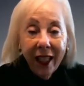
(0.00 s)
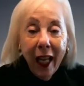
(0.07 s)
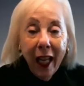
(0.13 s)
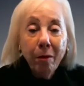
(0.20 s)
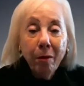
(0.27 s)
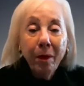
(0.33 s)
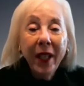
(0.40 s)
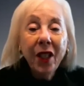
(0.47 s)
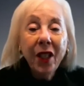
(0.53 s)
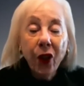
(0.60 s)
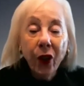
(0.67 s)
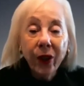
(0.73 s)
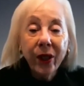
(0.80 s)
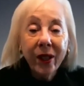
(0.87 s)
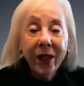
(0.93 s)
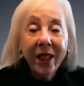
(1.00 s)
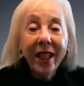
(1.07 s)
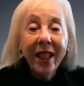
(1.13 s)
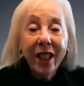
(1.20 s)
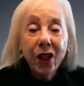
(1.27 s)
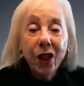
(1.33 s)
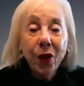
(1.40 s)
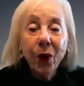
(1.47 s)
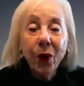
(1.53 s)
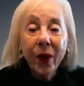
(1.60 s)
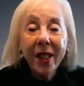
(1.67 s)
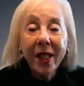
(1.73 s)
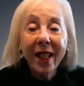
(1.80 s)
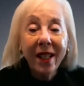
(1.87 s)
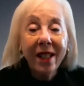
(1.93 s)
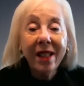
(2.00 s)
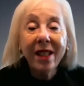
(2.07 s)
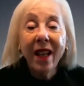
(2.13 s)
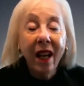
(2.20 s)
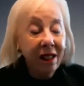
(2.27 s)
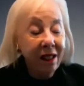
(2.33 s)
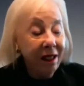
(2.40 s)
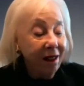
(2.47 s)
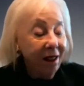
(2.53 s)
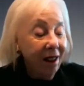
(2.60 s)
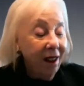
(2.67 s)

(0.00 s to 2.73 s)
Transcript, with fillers: can be turned into a success.